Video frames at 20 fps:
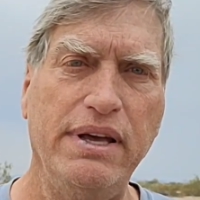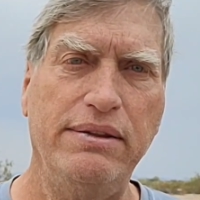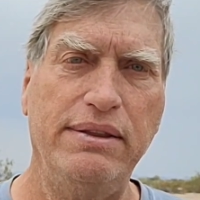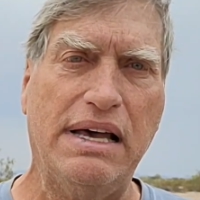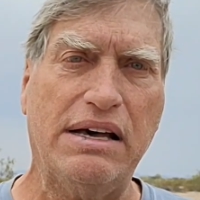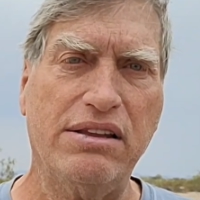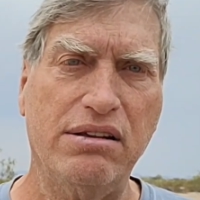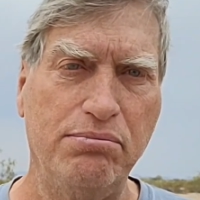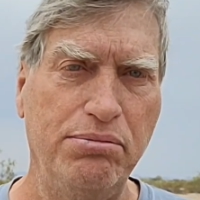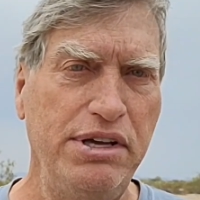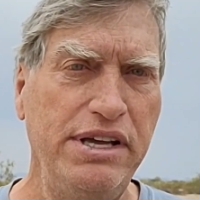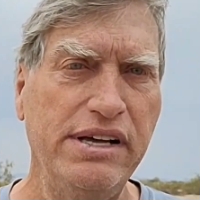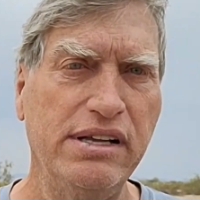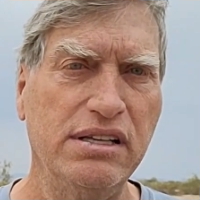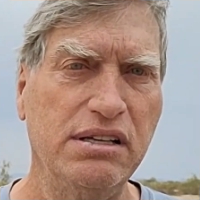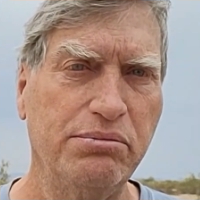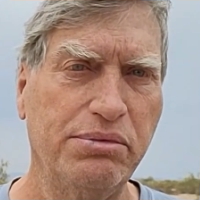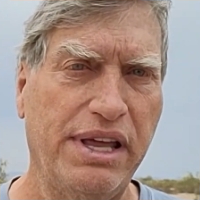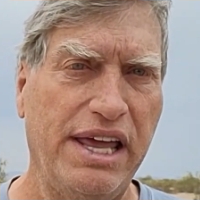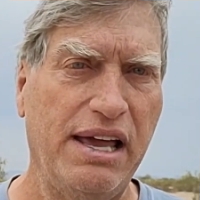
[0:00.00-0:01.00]
Now the
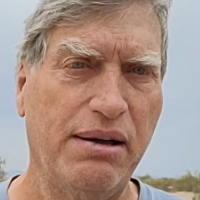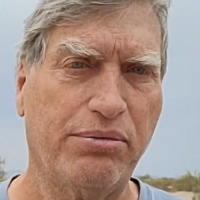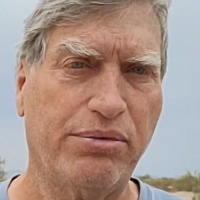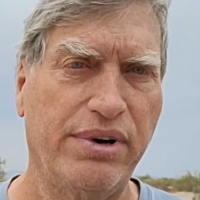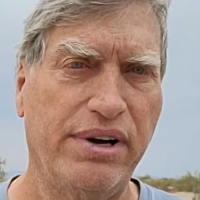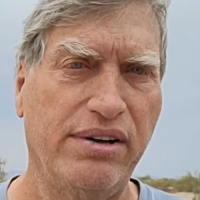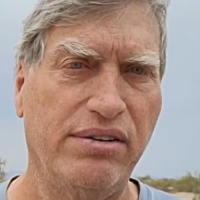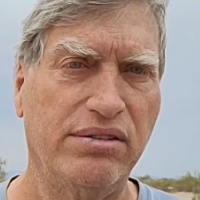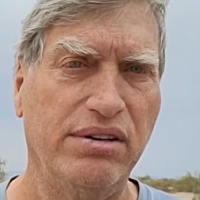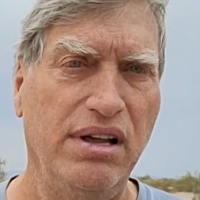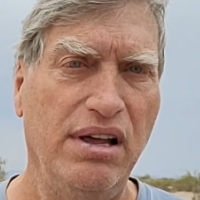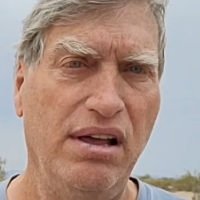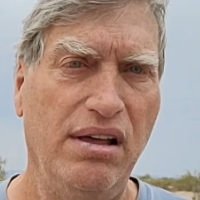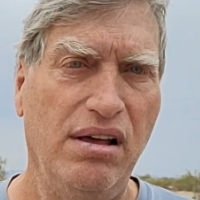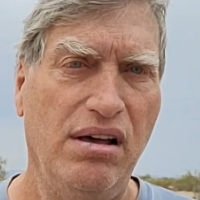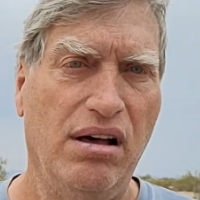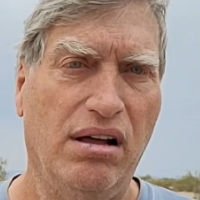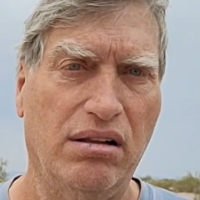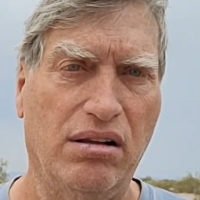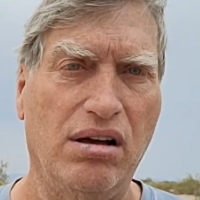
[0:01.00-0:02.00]
BLM campground
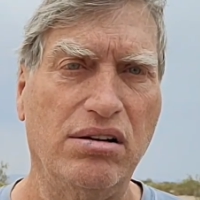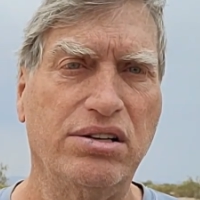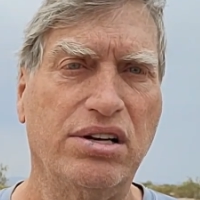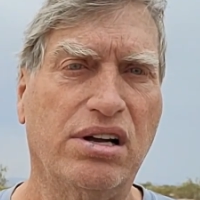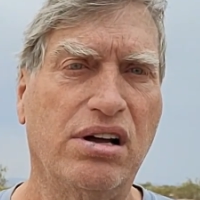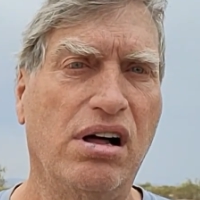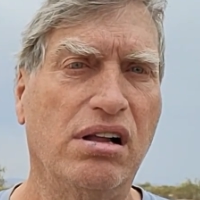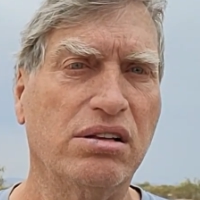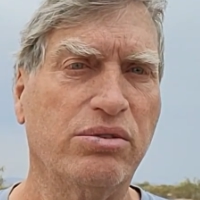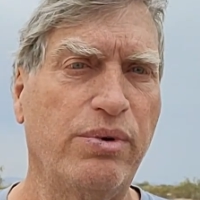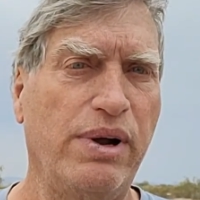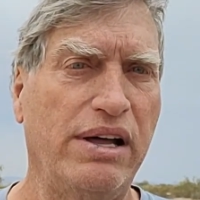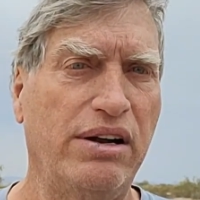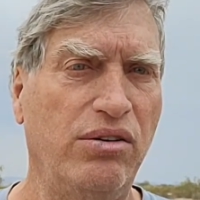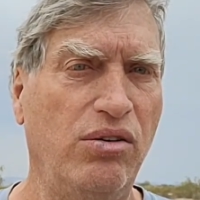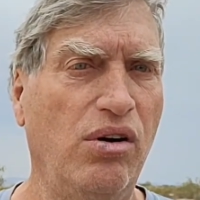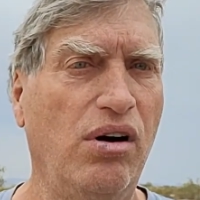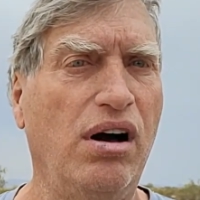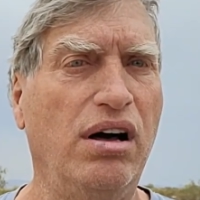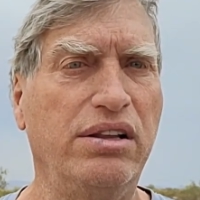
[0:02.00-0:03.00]
along the
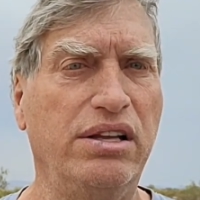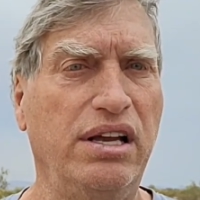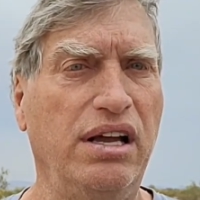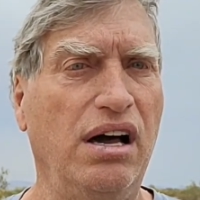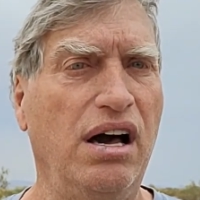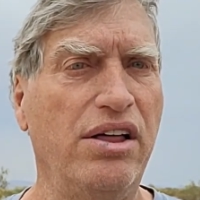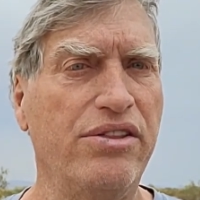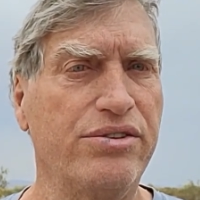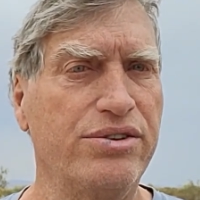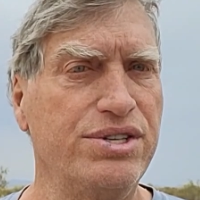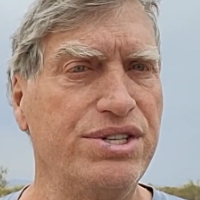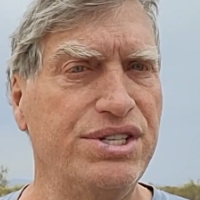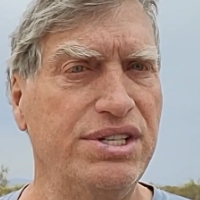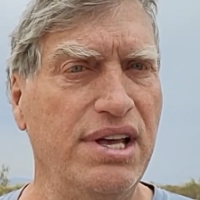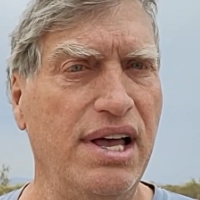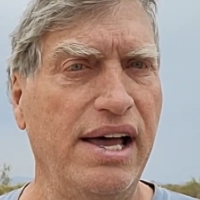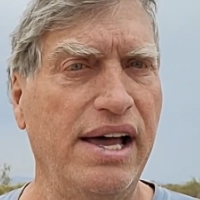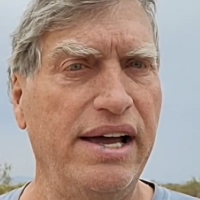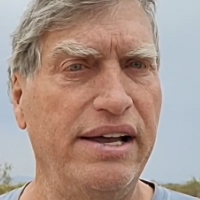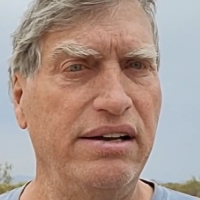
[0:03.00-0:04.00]
Colorado on the other
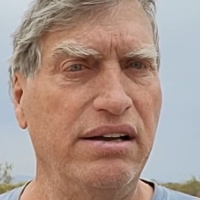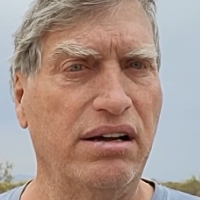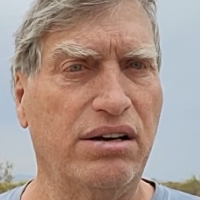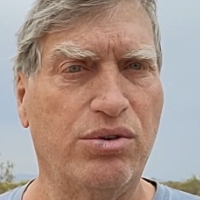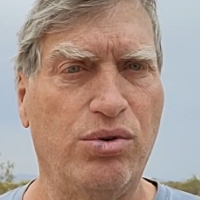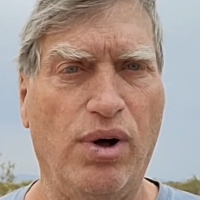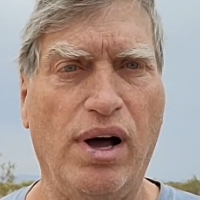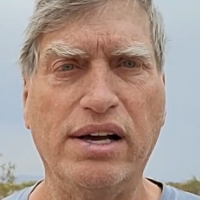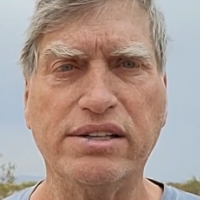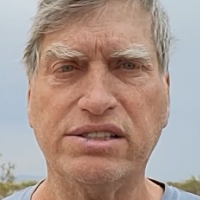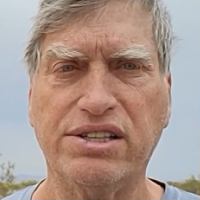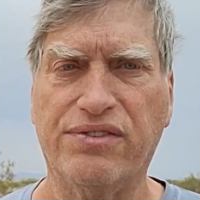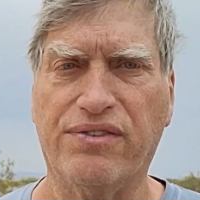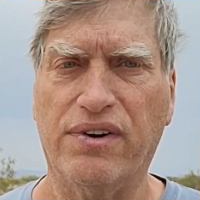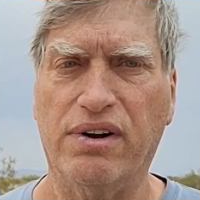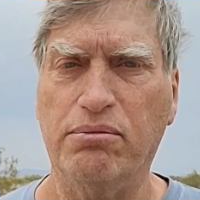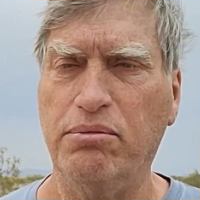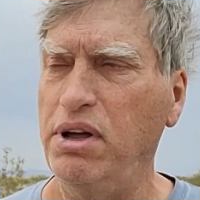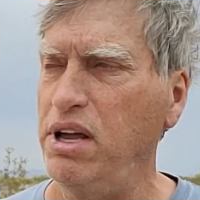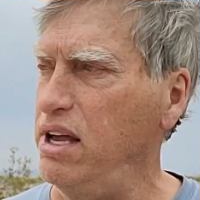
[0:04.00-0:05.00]
side across
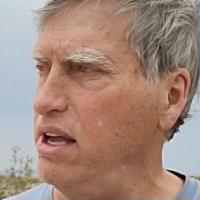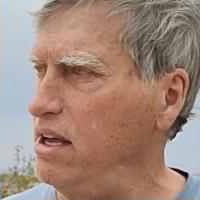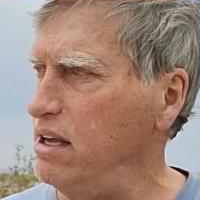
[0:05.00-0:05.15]
from